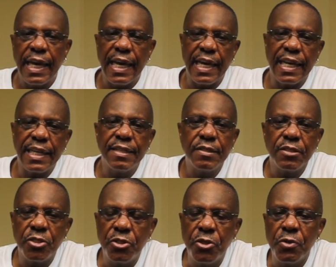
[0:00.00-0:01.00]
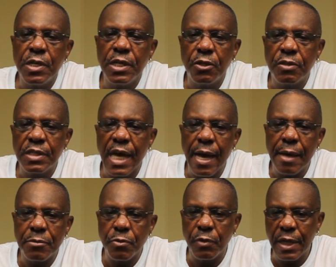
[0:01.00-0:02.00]
And during those
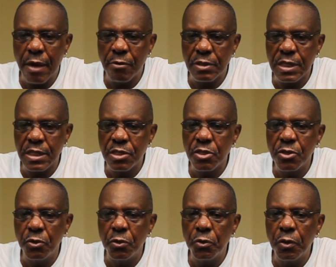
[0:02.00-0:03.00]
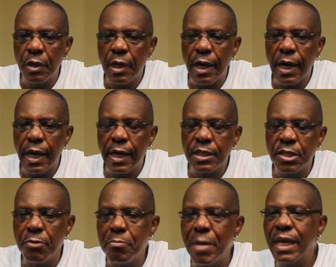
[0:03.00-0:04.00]
times when I was in school,
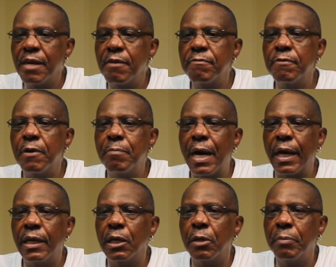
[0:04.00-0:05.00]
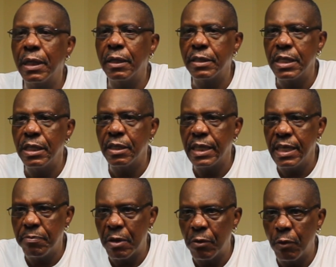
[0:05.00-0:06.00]
to make up for my inability to
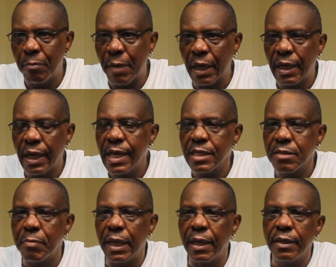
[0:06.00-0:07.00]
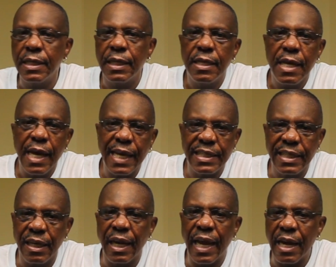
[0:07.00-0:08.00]
keep up with my classmates, I did
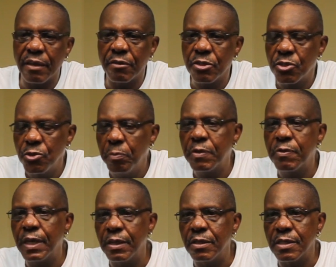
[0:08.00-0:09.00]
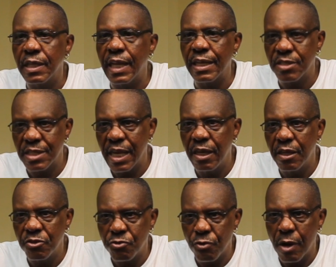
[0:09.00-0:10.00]
a lot of stupid things and I stayed
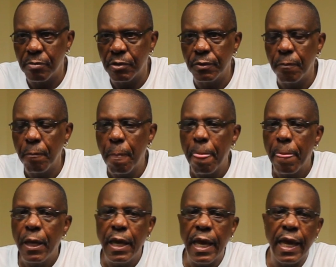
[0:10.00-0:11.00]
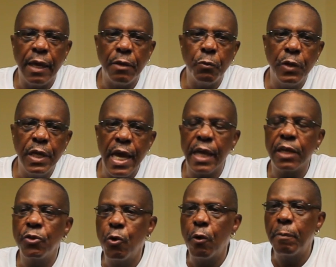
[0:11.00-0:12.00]
in trouble. And we had
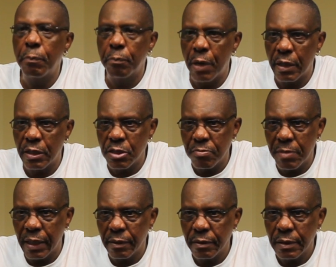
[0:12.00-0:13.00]
corporal punishment.